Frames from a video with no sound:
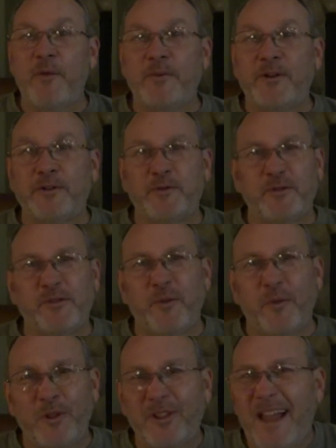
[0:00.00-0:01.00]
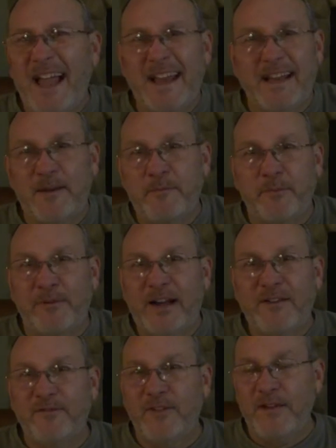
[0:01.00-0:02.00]
one because it was so light and
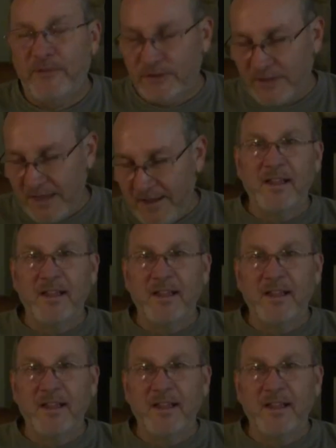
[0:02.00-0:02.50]
bright flavors.